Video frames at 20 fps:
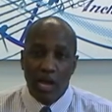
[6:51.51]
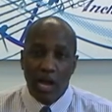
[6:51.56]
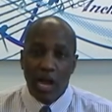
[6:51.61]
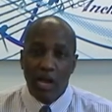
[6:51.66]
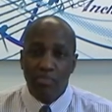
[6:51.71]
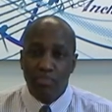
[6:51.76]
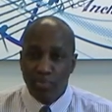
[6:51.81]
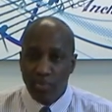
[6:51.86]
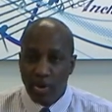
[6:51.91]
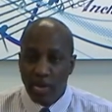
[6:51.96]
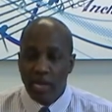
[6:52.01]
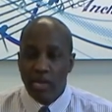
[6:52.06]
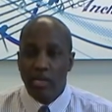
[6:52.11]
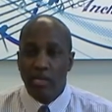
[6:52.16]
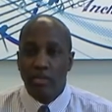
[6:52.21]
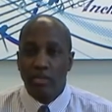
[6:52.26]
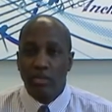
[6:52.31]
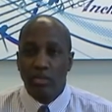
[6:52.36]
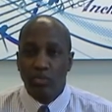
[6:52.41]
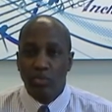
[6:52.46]
I
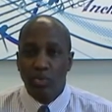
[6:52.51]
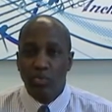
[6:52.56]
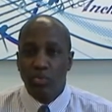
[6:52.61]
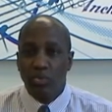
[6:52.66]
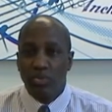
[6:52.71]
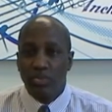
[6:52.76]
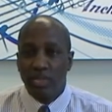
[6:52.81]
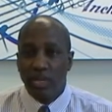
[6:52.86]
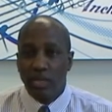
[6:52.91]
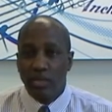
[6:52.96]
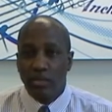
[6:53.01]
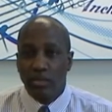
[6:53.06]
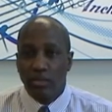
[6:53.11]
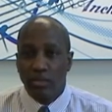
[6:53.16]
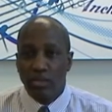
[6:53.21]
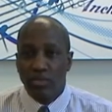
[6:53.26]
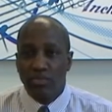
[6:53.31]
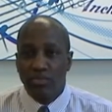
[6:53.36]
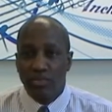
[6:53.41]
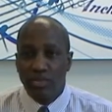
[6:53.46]
pray that we will take
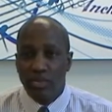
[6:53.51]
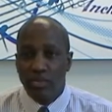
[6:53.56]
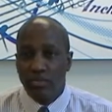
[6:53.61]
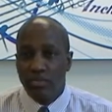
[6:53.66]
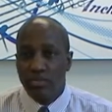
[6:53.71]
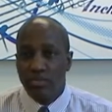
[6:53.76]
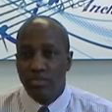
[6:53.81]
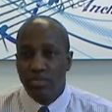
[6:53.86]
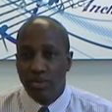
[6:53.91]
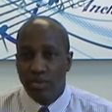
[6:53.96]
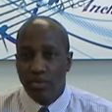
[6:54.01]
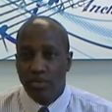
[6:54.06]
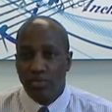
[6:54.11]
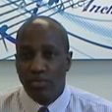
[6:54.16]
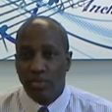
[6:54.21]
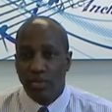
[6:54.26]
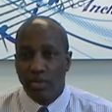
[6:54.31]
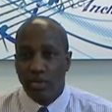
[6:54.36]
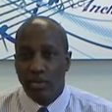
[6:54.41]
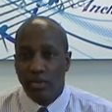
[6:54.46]
this season
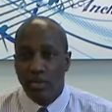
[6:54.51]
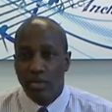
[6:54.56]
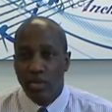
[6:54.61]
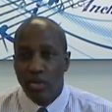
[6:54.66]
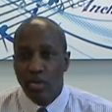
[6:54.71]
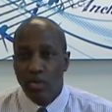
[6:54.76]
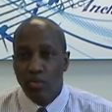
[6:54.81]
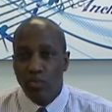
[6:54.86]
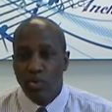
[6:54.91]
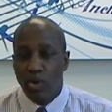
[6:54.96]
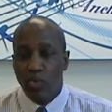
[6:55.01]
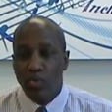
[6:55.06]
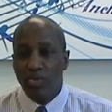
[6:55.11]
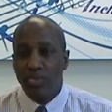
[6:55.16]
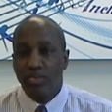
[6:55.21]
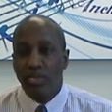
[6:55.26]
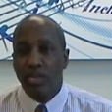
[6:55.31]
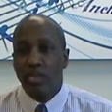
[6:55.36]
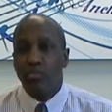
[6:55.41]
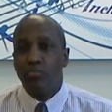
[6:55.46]
seriously, where we
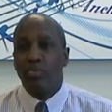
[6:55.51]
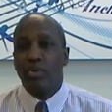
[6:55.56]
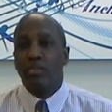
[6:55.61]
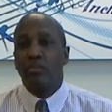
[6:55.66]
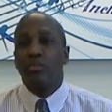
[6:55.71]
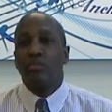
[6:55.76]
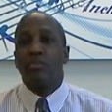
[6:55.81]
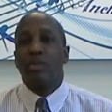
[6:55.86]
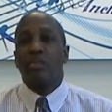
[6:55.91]
celebrate the